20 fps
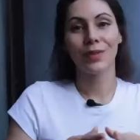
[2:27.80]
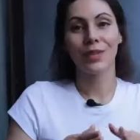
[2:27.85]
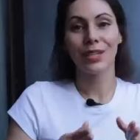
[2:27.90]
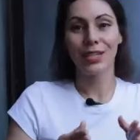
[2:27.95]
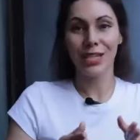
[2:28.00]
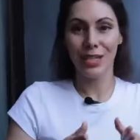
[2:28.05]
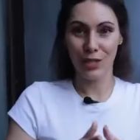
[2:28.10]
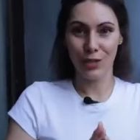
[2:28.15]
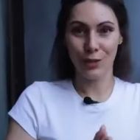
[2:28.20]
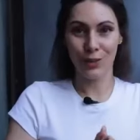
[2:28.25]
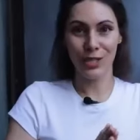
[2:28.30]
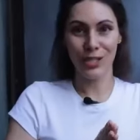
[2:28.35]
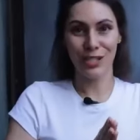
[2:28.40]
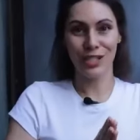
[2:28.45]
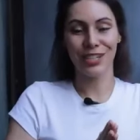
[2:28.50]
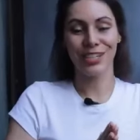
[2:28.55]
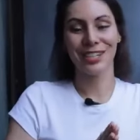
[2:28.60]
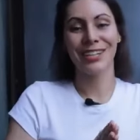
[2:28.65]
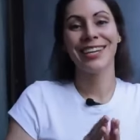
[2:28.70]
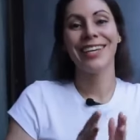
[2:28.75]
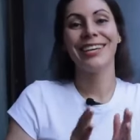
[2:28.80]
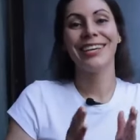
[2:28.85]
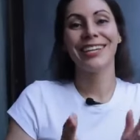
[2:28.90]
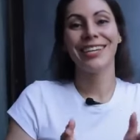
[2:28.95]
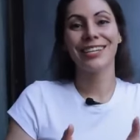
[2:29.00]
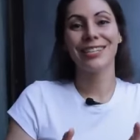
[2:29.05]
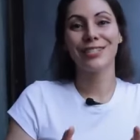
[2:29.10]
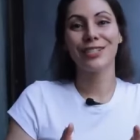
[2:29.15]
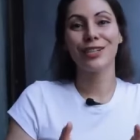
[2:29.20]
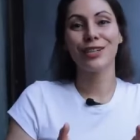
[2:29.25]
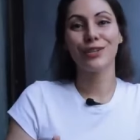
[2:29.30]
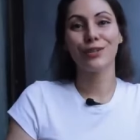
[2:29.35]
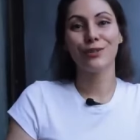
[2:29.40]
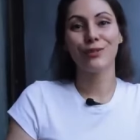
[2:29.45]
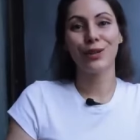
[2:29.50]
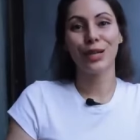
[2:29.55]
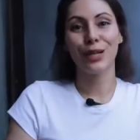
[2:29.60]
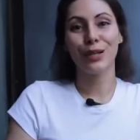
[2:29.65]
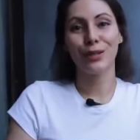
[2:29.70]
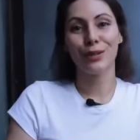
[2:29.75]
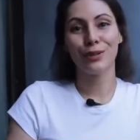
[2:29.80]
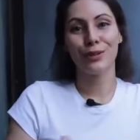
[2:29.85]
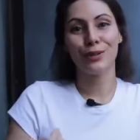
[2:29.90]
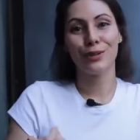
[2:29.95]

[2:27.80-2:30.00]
Next question. Is it good value